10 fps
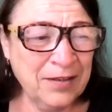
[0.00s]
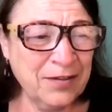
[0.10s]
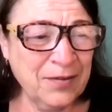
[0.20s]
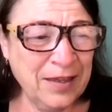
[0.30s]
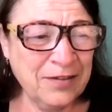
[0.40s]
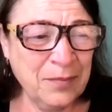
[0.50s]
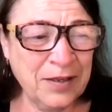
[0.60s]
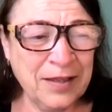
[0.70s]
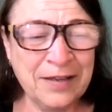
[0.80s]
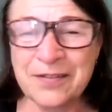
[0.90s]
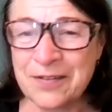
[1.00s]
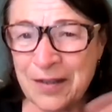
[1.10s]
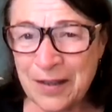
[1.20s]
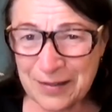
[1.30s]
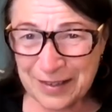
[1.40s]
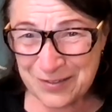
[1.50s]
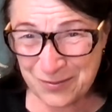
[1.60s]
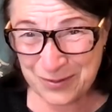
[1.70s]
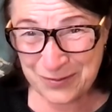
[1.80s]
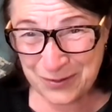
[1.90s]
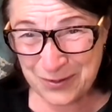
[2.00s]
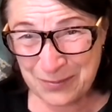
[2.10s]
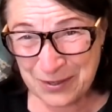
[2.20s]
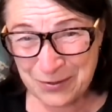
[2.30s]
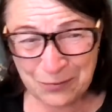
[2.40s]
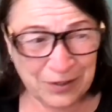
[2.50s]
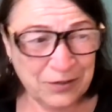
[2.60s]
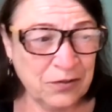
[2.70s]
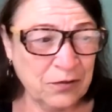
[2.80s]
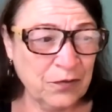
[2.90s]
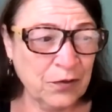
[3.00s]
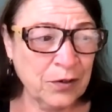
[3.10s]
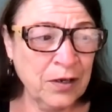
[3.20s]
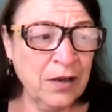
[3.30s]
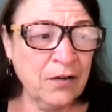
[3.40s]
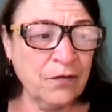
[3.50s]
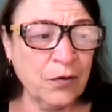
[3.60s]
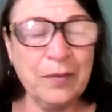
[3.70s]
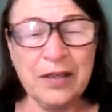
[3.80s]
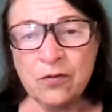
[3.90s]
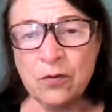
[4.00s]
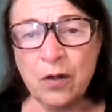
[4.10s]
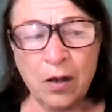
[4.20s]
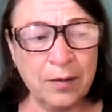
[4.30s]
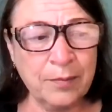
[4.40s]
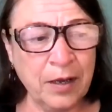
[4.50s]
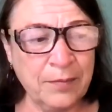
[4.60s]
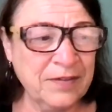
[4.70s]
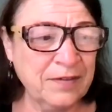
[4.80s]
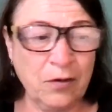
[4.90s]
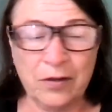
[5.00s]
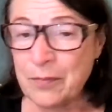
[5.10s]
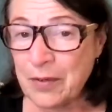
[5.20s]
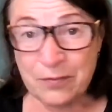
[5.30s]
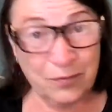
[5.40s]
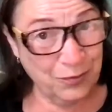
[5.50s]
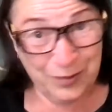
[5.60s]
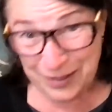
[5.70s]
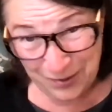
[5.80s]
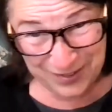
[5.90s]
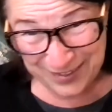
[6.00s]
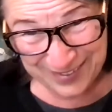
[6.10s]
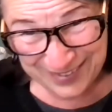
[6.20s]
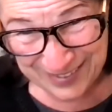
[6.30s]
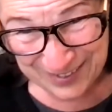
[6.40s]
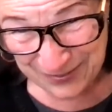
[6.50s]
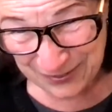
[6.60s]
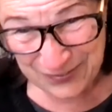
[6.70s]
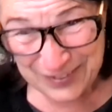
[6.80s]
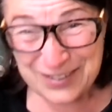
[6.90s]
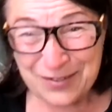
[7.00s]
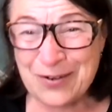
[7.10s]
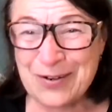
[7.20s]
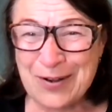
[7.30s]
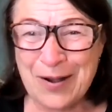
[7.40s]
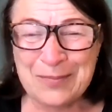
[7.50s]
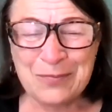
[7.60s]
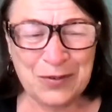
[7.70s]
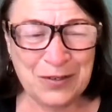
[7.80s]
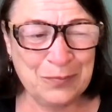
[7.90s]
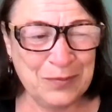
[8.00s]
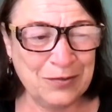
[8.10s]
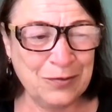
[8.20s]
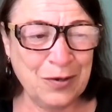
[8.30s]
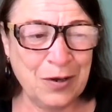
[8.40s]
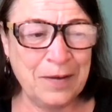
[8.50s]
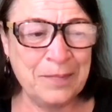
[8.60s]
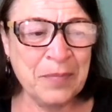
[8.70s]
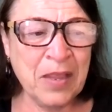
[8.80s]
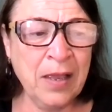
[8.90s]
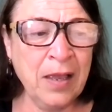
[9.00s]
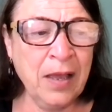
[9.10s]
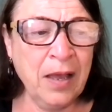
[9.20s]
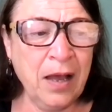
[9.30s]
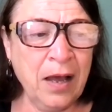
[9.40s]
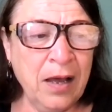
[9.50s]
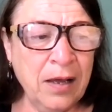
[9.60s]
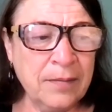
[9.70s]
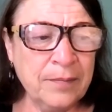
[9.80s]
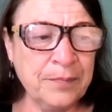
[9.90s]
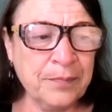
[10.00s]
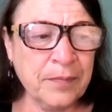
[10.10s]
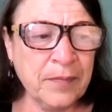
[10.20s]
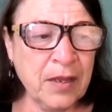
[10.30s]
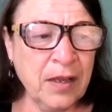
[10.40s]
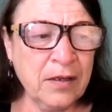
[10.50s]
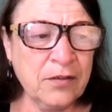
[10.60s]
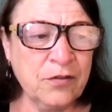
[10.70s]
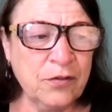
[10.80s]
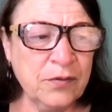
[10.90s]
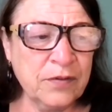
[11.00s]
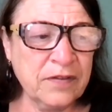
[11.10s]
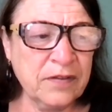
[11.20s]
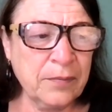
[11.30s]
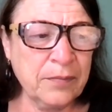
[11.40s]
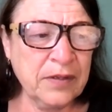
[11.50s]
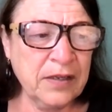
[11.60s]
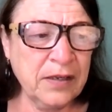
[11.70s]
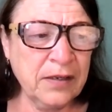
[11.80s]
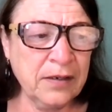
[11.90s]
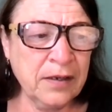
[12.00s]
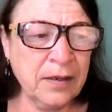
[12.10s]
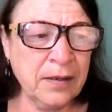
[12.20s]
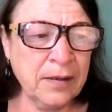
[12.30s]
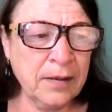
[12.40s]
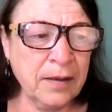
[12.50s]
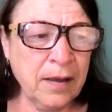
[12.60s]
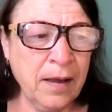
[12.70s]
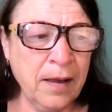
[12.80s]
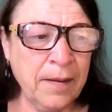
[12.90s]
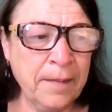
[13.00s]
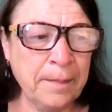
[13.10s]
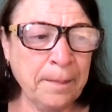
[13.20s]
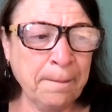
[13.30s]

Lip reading: that's my last one for the mental range. So for mental calm, I'm just talking about doing all the things for physical calm will help mental calm. um, do something um,